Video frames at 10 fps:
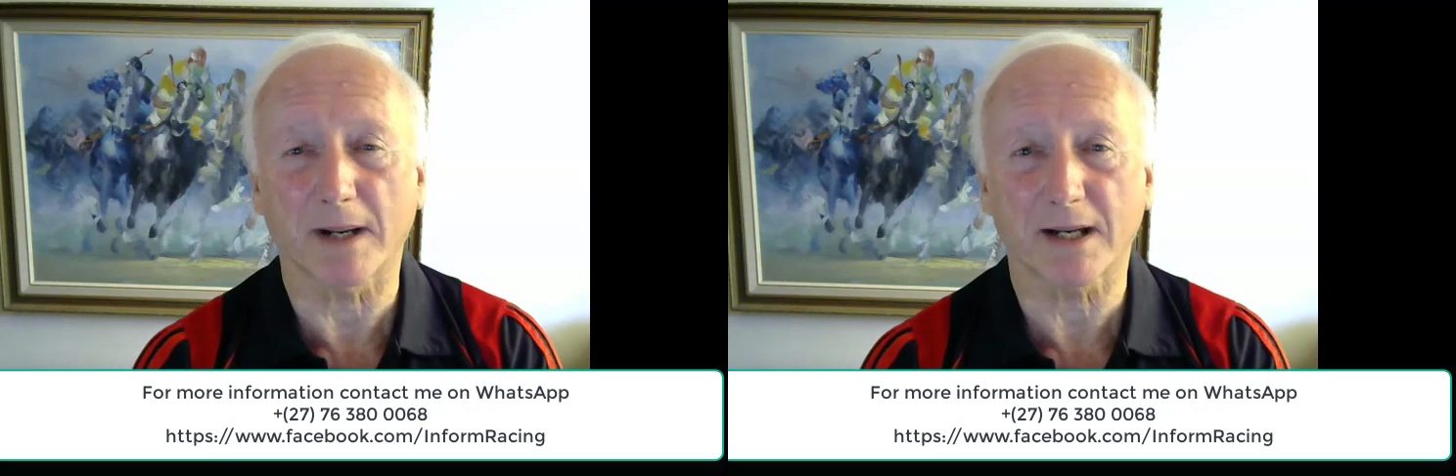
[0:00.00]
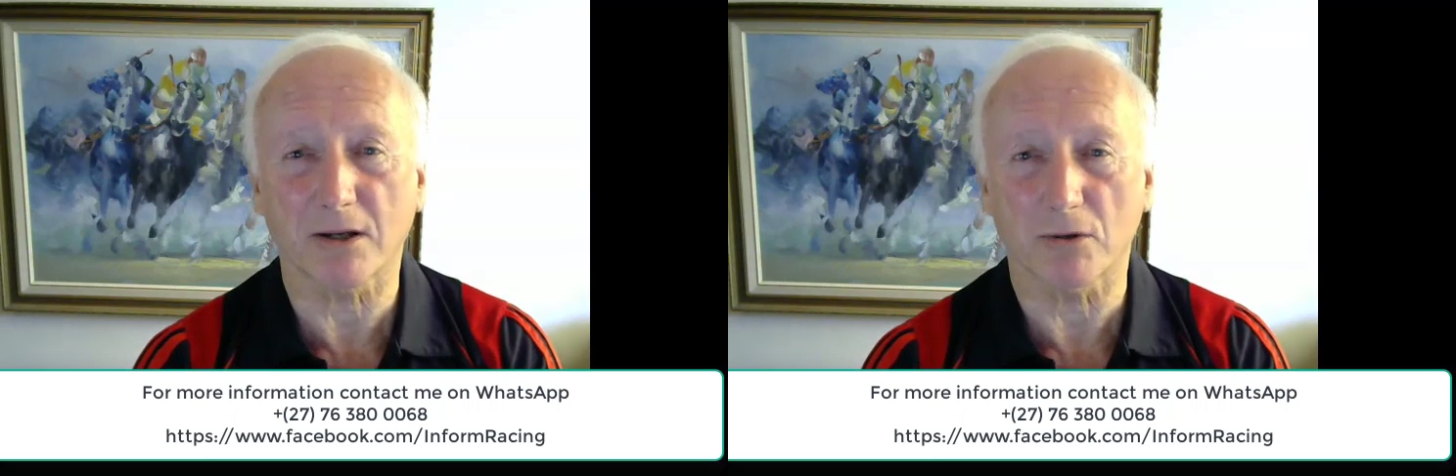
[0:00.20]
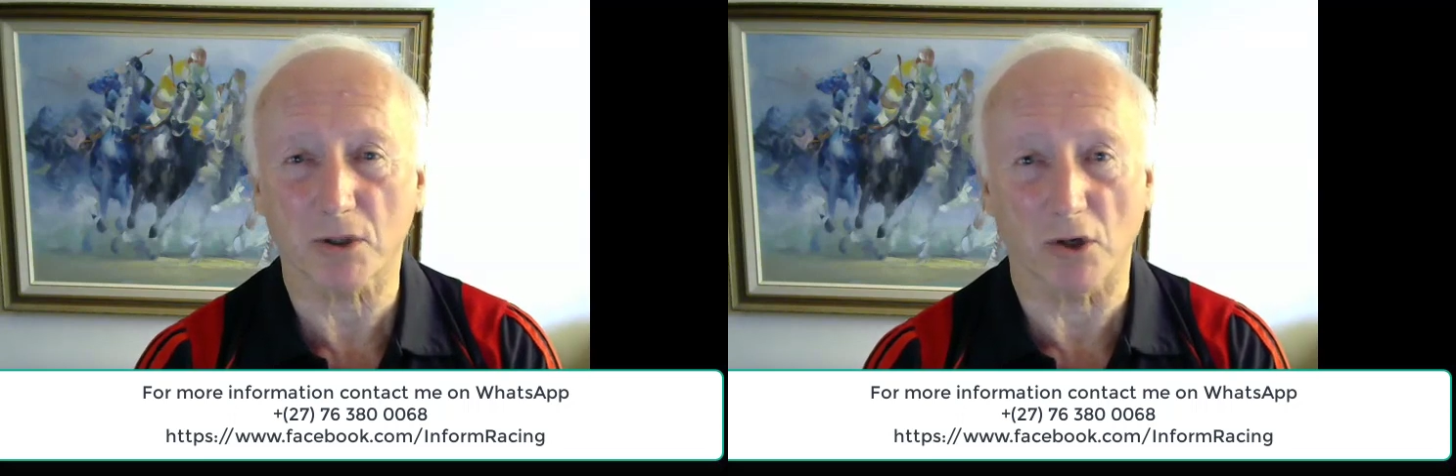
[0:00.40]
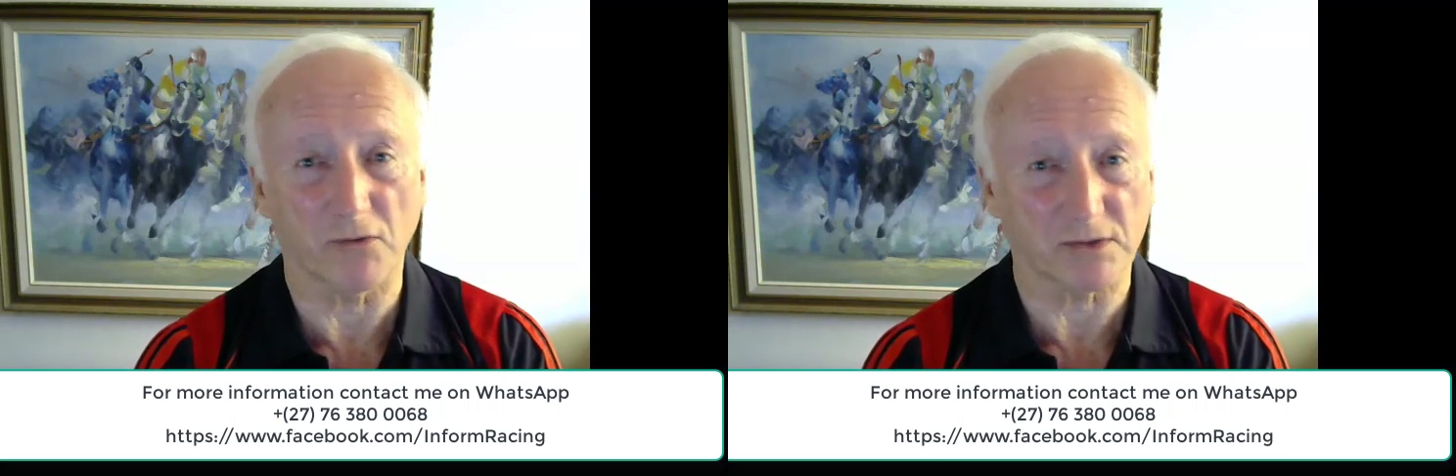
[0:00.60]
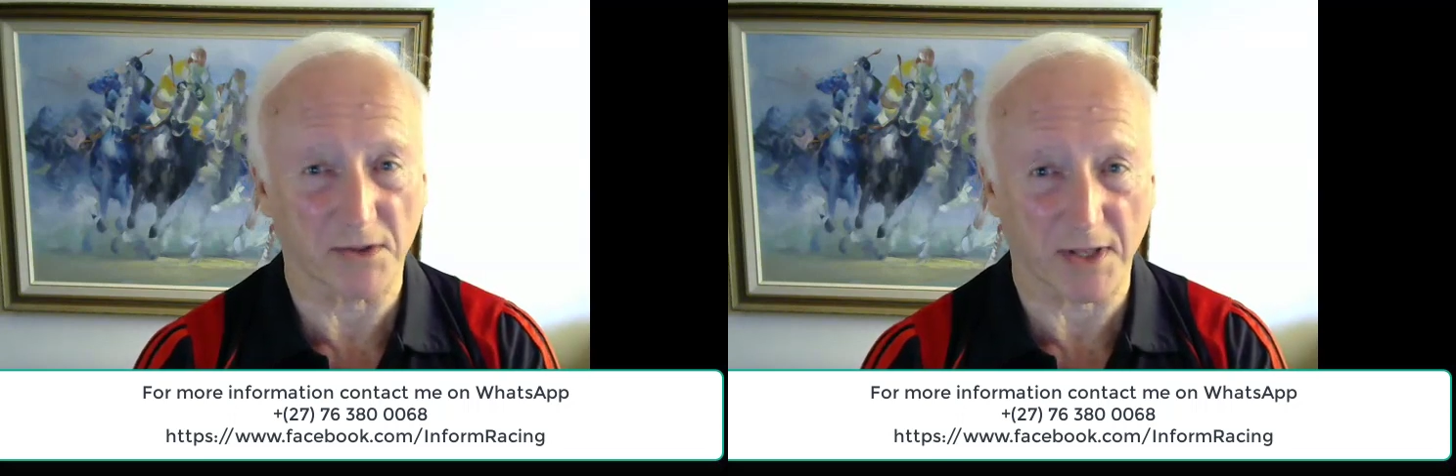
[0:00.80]
bank goes
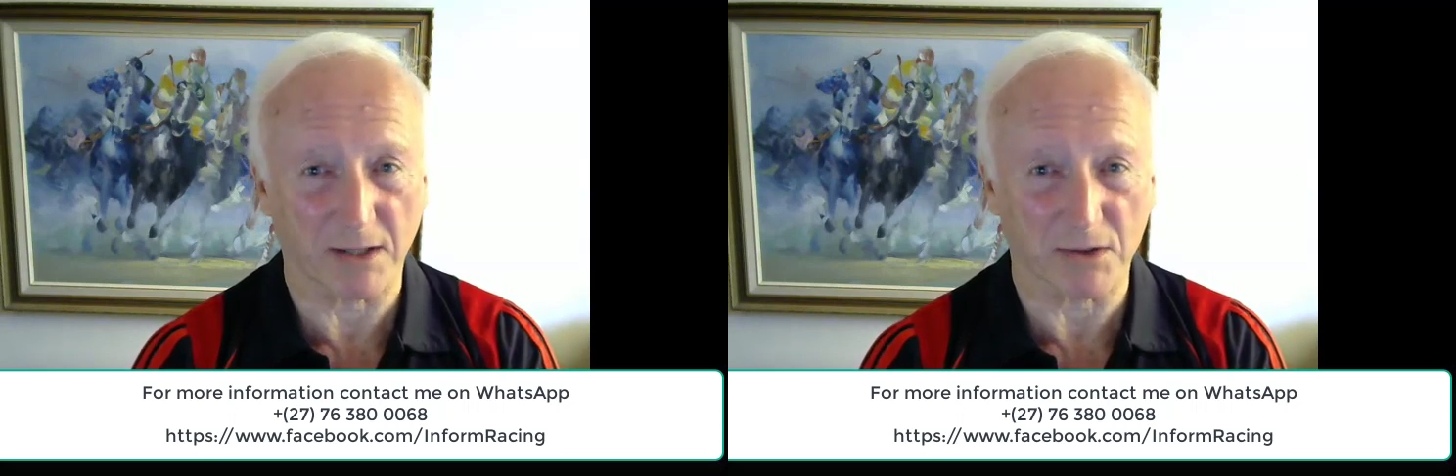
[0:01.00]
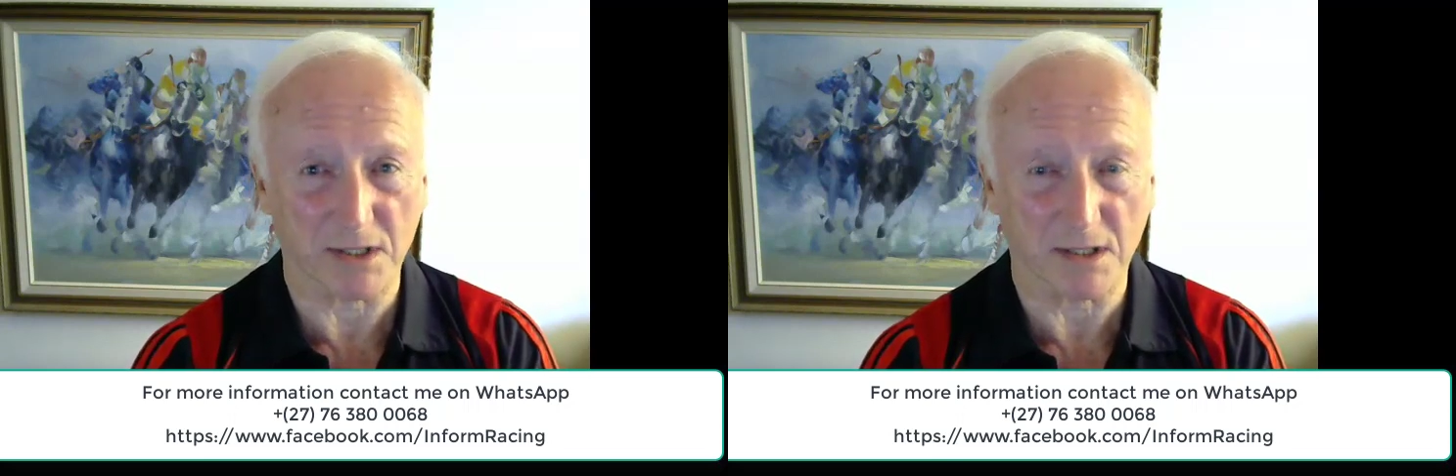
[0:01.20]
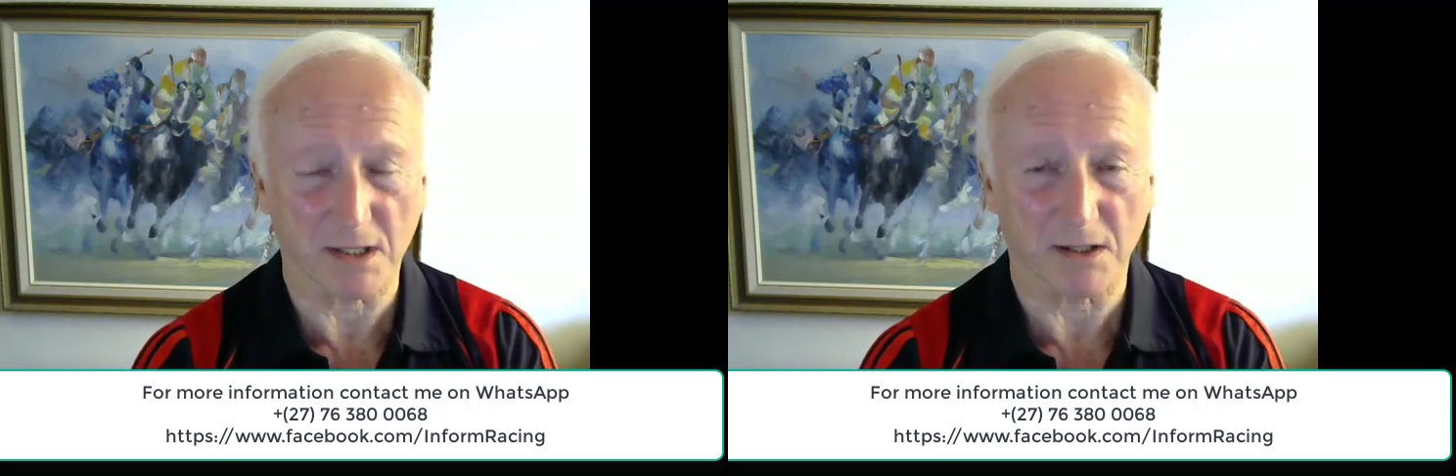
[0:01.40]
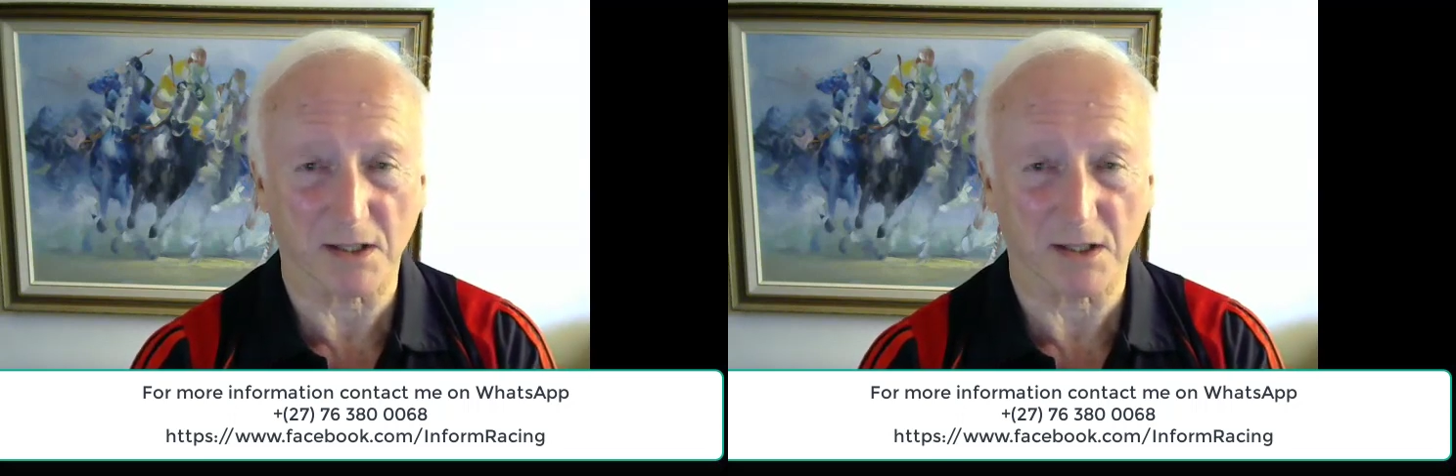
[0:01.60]
over 1,000,